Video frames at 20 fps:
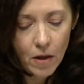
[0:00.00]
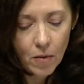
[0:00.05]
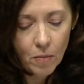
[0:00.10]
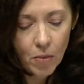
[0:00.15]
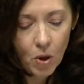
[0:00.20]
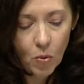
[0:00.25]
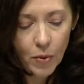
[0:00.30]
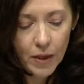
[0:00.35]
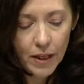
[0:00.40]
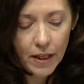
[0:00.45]

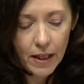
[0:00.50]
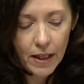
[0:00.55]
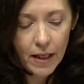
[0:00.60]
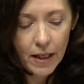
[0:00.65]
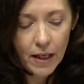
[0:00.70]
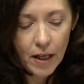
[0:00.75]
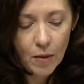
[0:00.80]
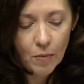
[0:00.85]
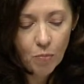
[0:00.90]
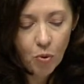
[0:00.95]
But we need
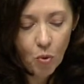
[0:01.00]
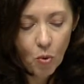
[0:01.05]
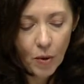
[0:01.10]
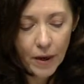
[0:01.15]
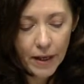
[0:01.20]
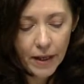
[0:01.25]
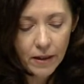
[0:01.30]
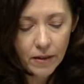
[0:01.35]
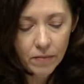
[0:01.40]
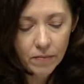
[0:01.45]
an
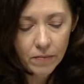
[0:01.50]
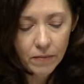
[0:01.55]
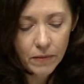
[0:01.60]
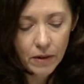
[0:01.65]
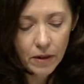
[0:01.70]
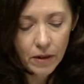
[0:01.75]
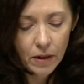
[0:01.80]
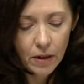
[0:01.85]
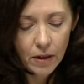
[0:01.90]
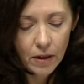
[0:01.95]
endpoint
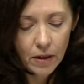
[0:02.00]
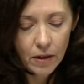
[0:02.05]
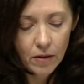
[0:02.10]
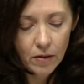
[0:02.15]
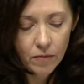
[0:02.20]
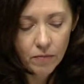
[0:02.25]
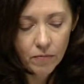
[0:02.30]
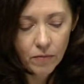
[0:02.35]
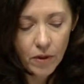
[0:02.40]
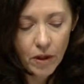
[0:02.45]

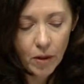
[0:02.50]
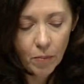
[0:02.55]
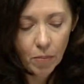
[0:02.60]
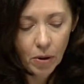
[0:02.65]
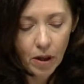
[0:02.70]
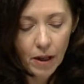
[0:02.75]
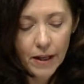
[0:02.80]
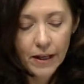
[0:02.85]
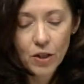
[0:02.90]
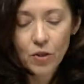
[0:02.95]
and a
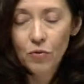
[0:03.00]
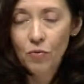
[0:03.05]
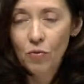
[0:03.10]
place